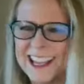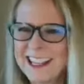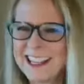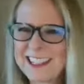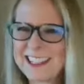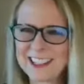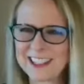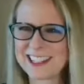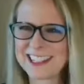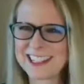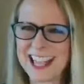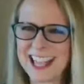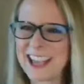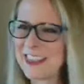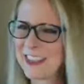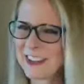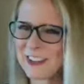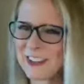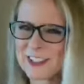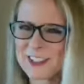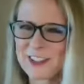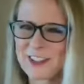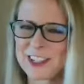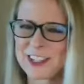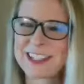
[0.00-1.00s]
It's just like
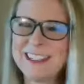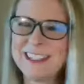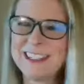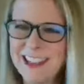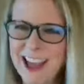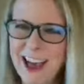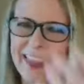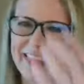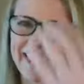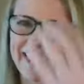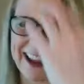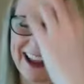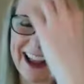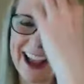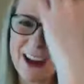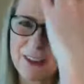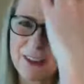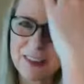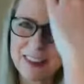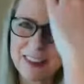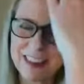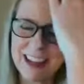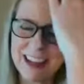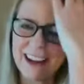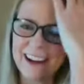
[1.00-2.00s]
there's just nothing
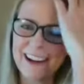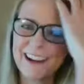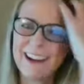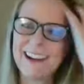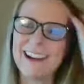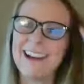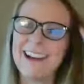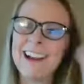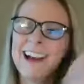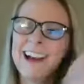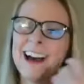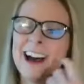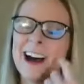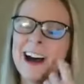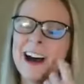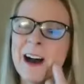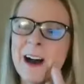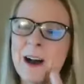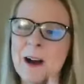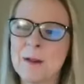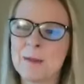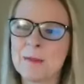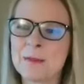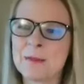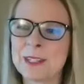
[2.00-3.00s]
out there.
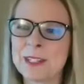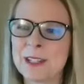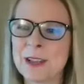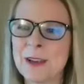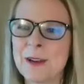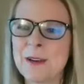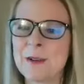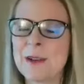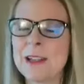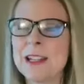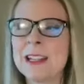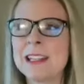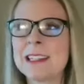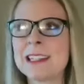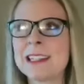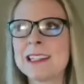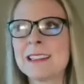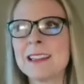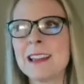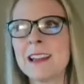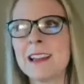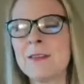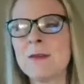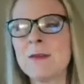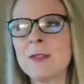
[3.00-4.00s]
So it's
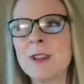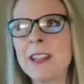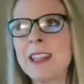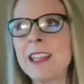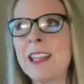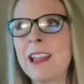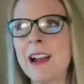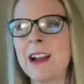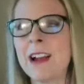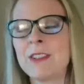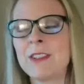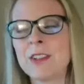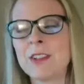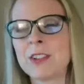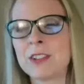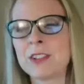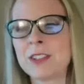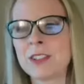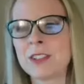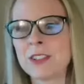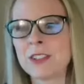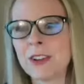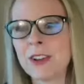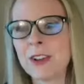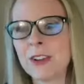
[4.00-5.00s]
a really
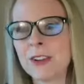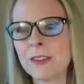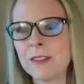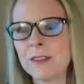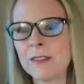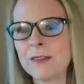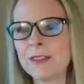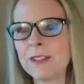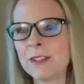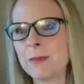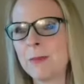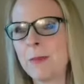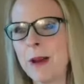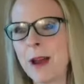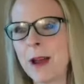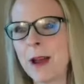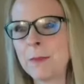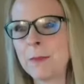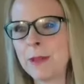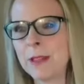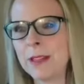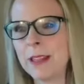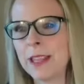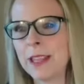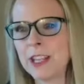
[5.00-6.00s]
underserved
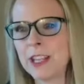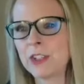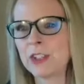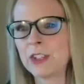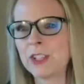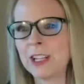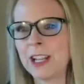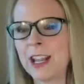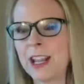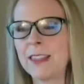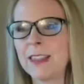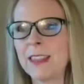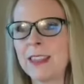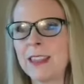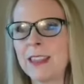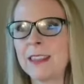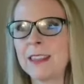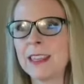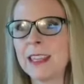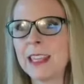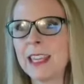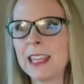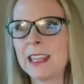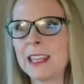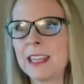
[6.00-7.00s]
population. I think
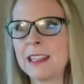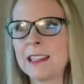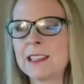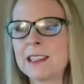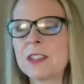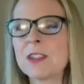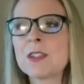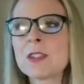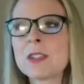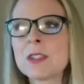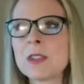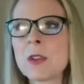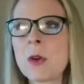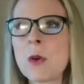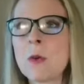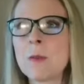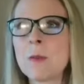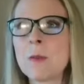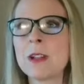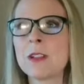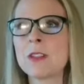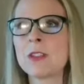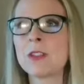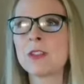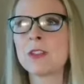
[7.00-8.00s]
the kids, there's so
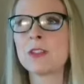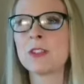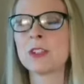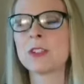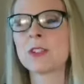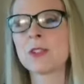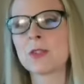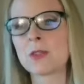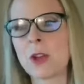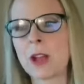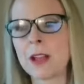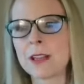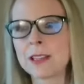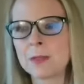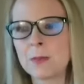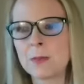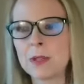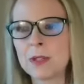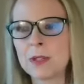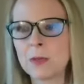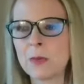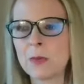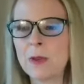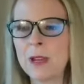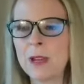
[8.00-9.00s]
much distress
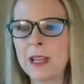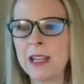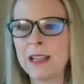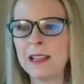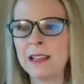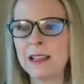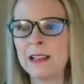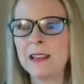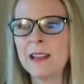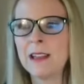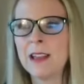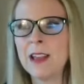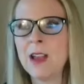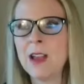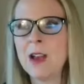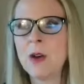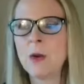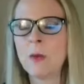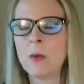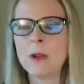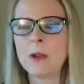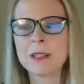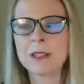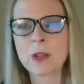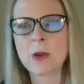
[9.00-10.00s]
between
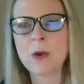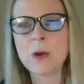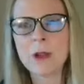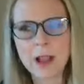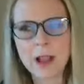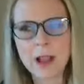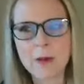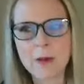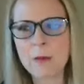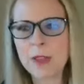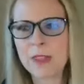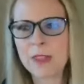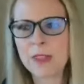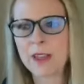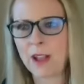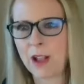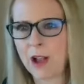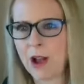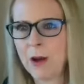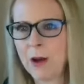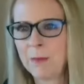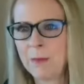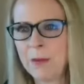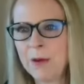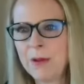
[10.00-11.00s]
what's going on with the
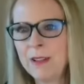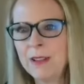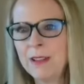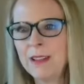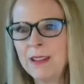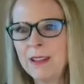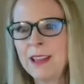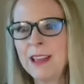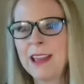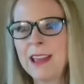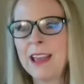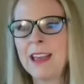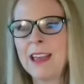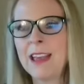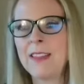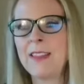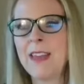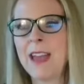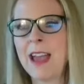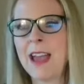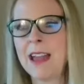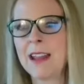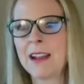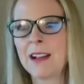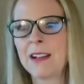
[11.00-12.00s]
couple
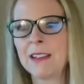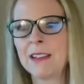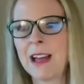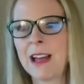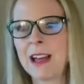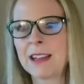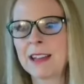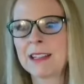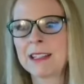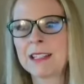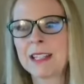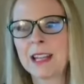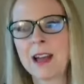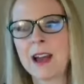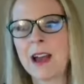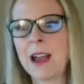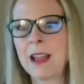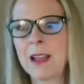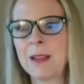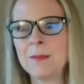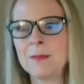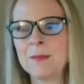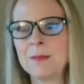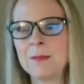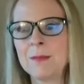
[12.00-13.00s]
that a lot of
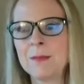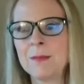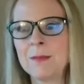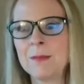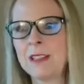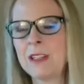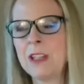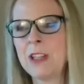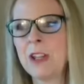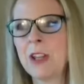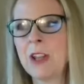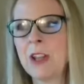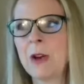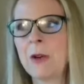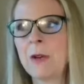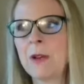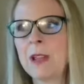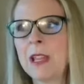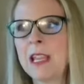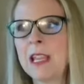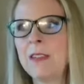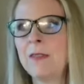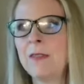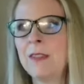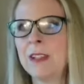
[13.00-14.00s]
times,
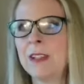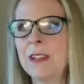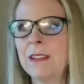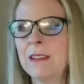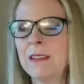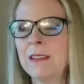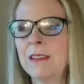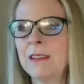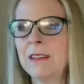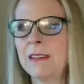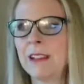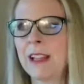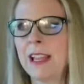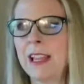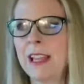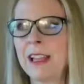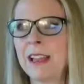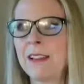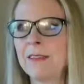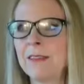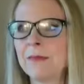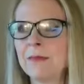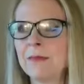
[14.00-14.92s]
even like,